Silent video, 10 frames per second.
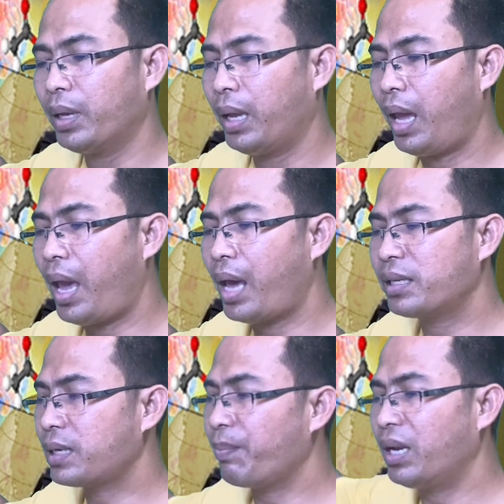and
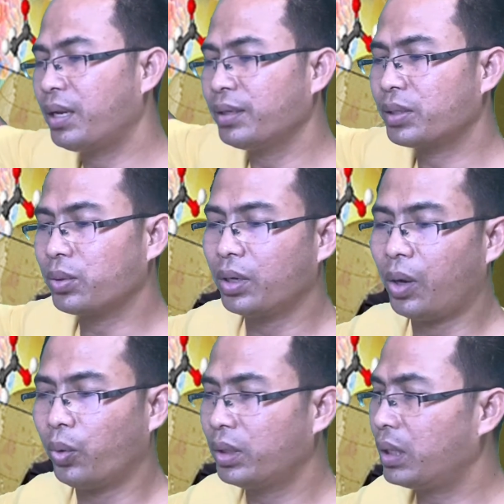submit this to the
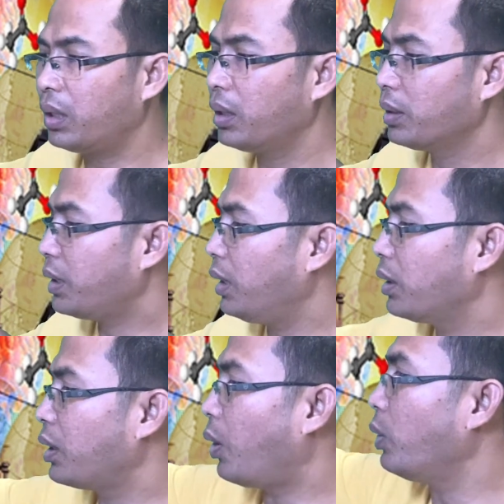donor, telling
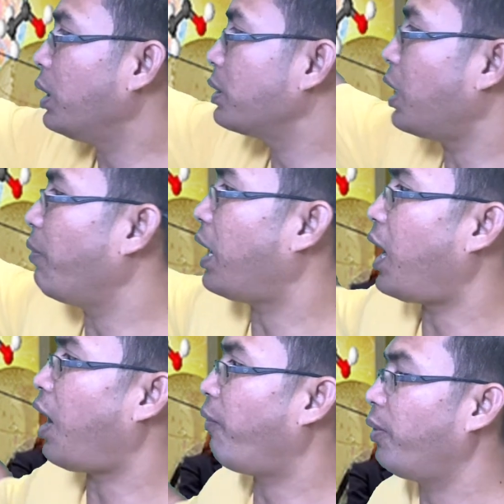the donors that we
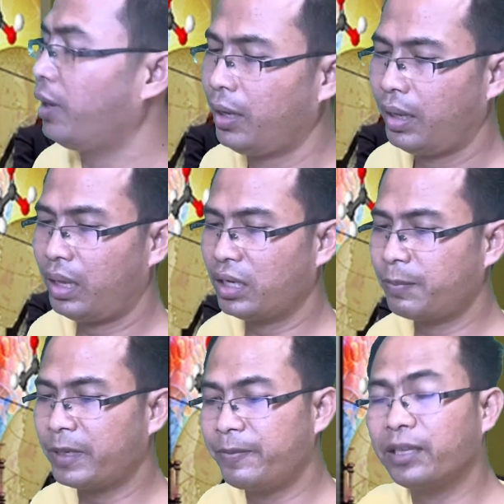have a
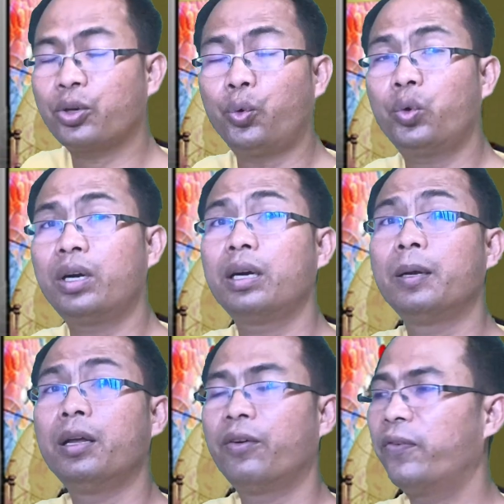specific tool
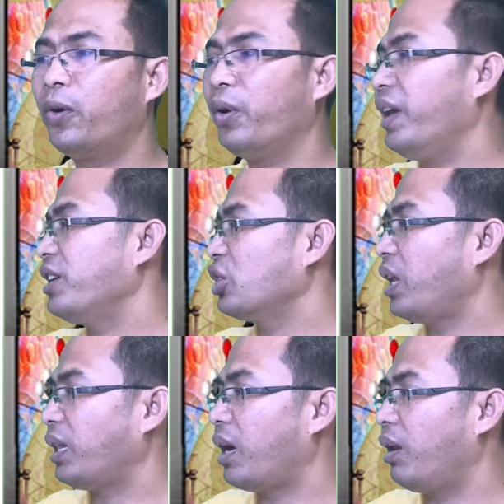for each
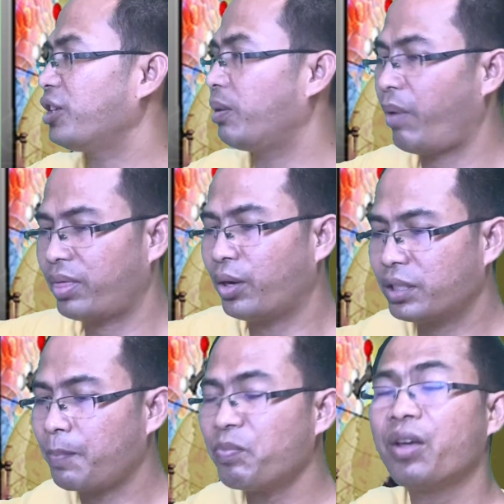data collection
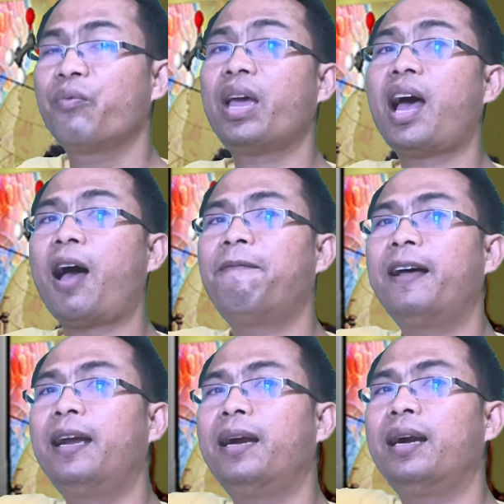methods. We have
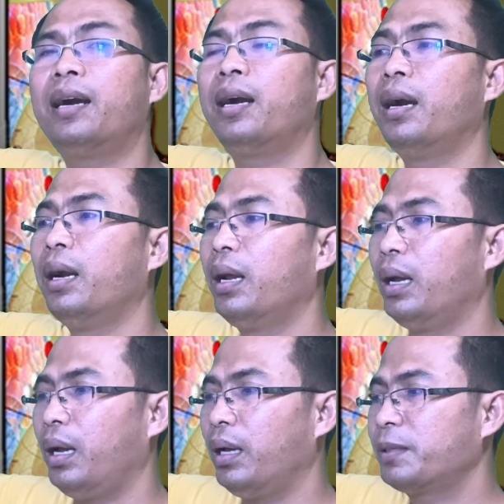
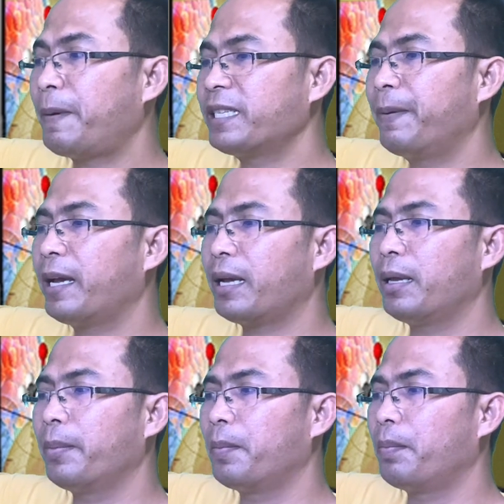a specific
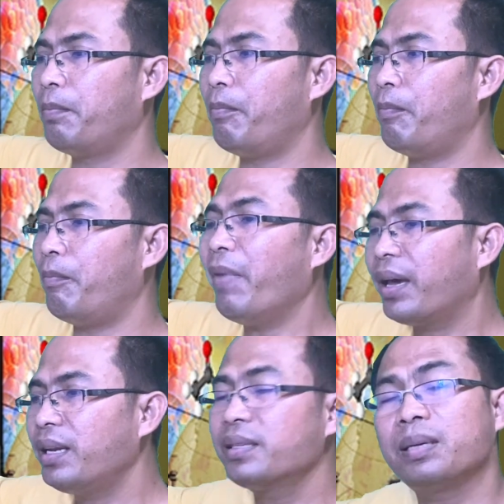
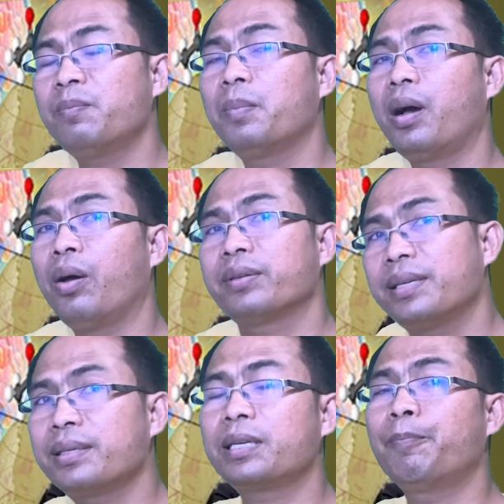mechanism or
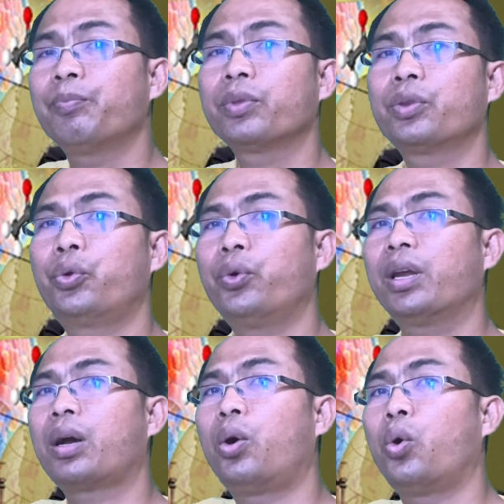system to
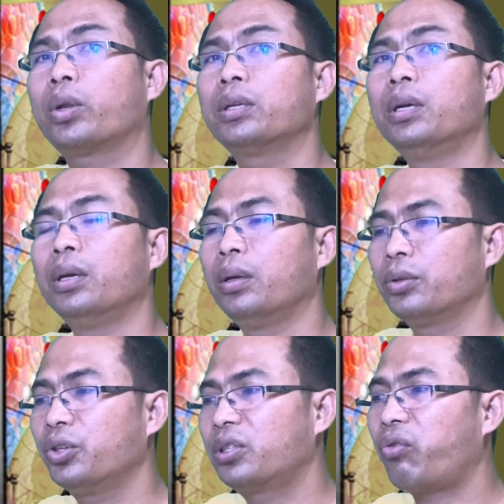record,
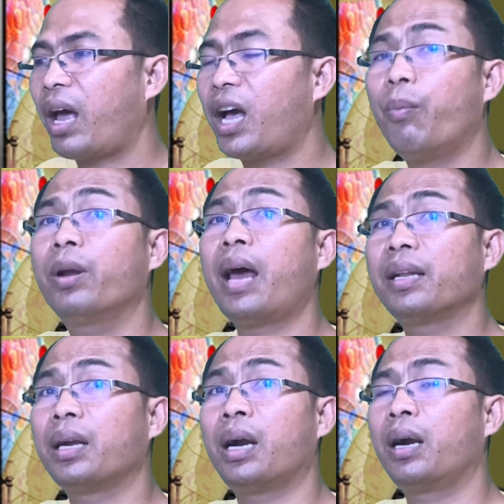to track our
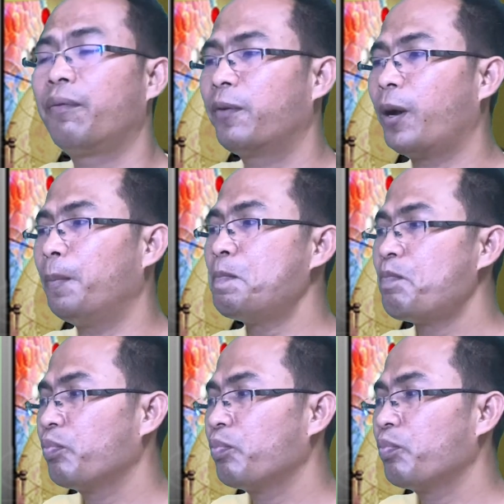data from